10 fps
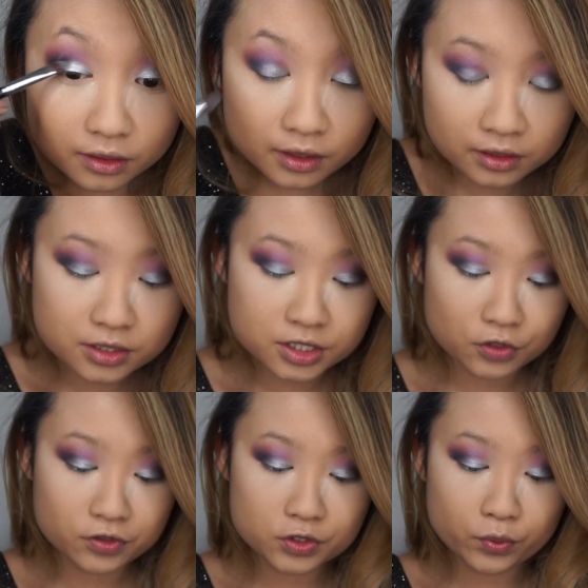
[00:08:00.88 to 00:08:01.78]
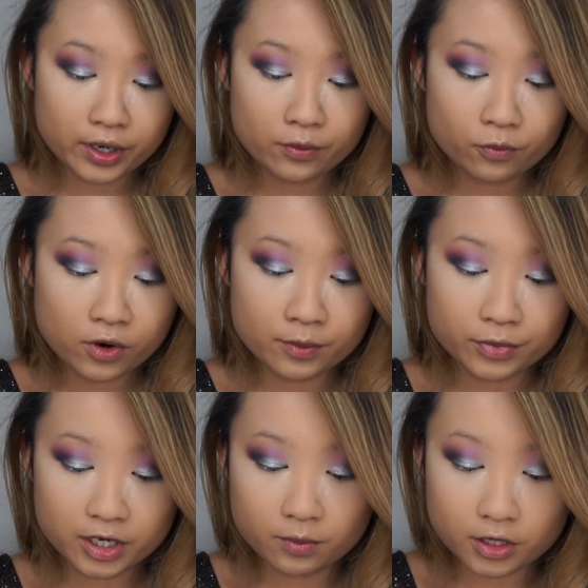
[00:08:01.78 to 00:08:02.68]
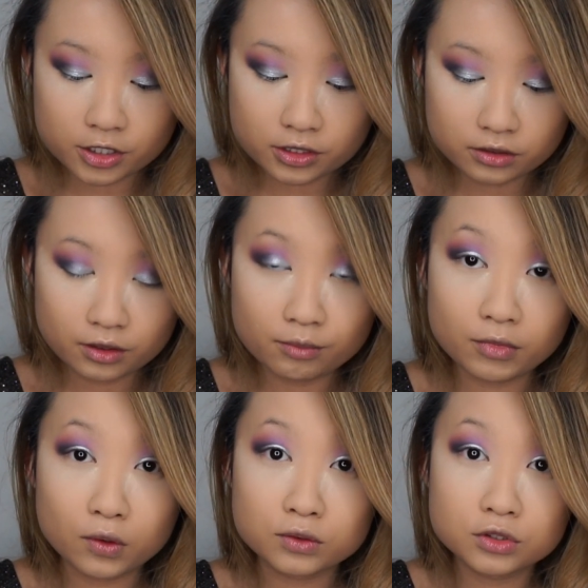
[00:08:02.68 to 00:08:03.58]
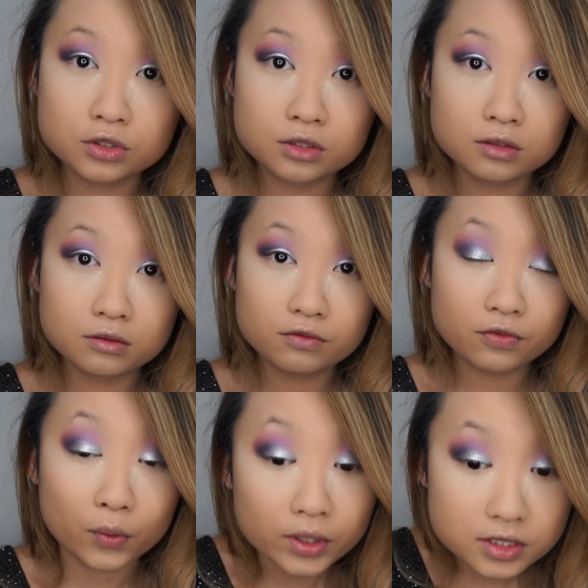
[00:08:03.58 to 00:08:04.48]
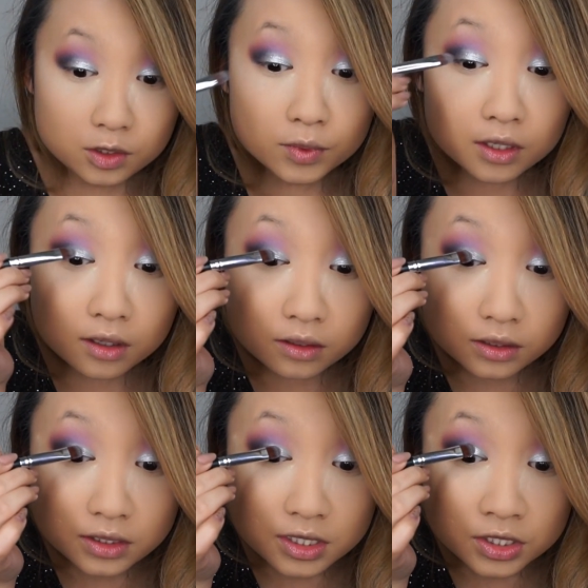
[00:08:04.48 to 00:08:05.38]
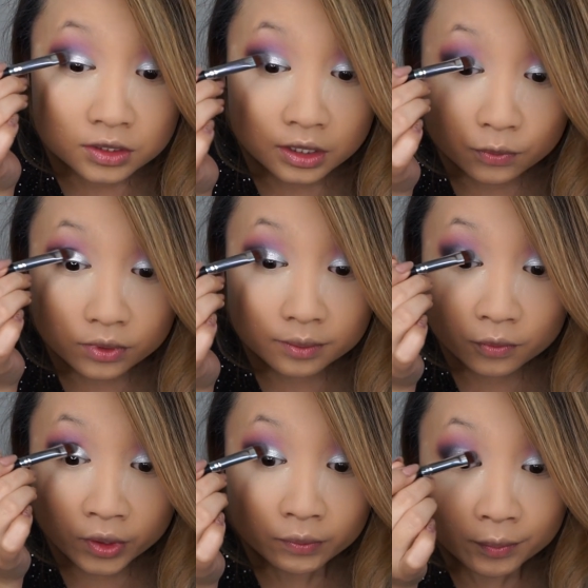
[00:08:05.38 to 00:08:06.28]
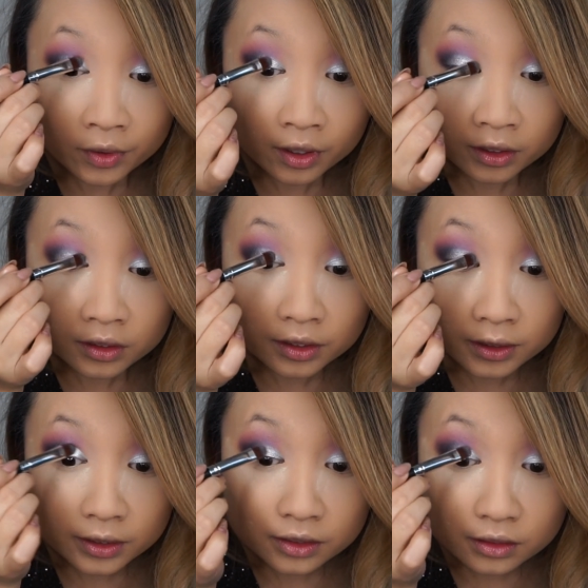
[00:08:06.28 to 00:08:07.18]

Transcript: And the silver is where I want pretty much the most focus to be on, because this is gonna be where we put our glitter.